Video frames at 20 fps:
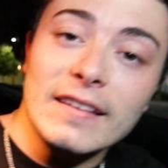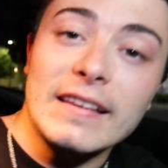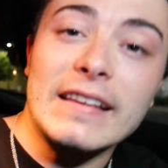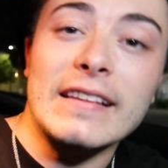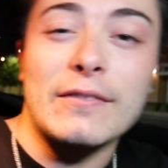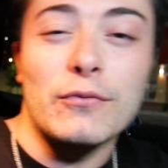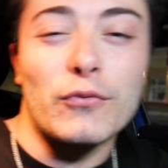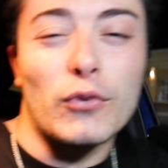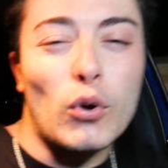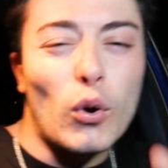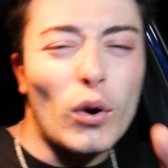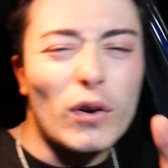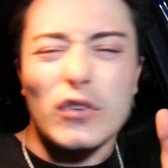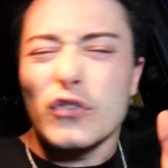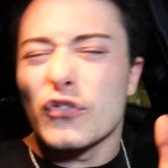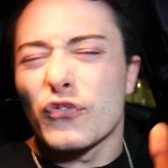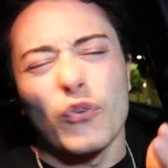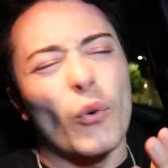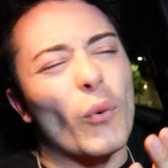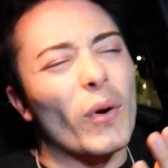It
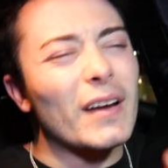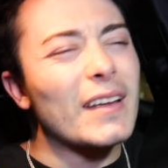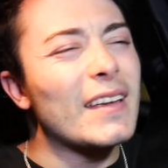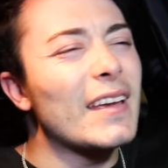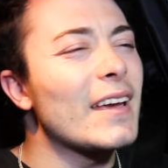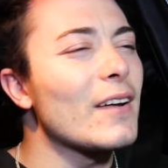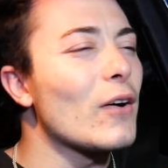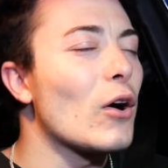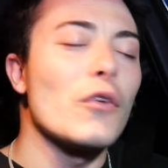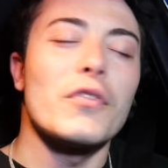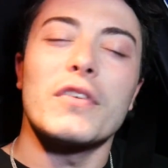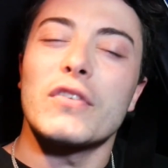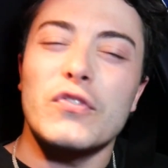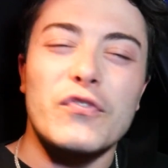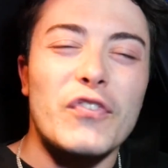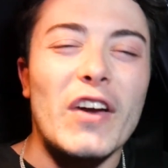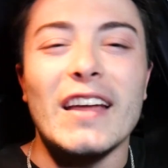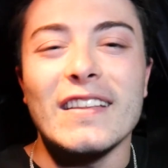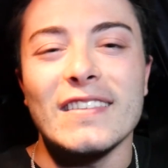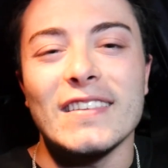records 4K, all this
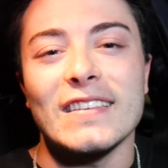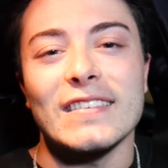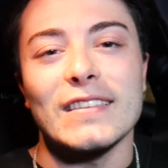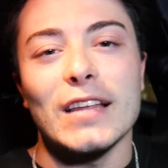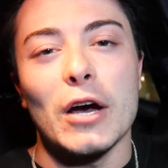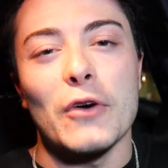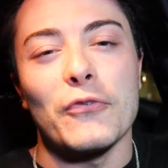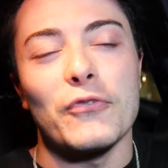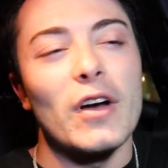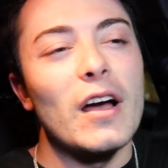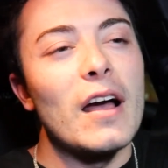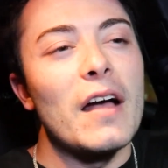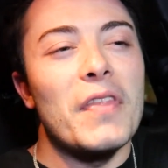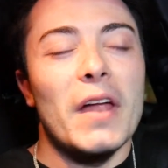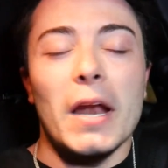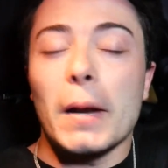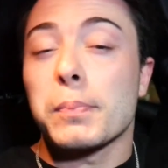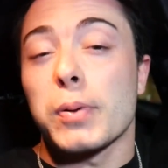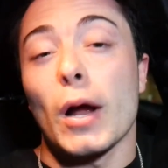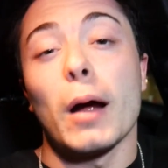fancy stuff
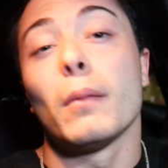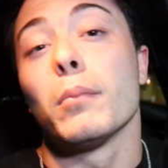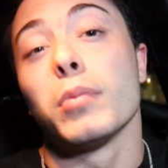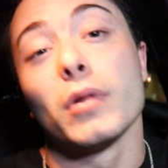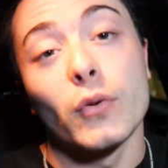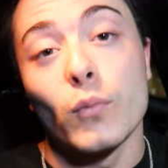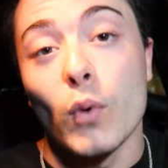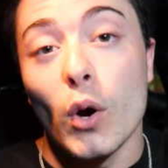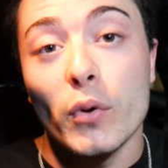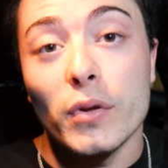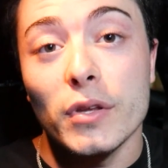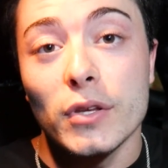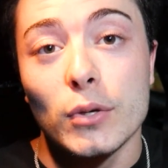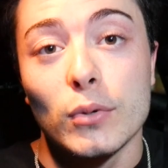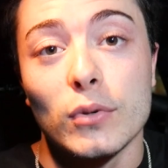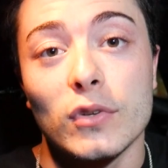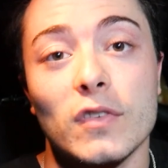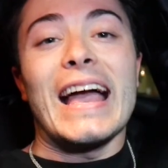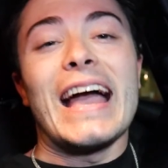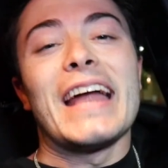that I probably won't use.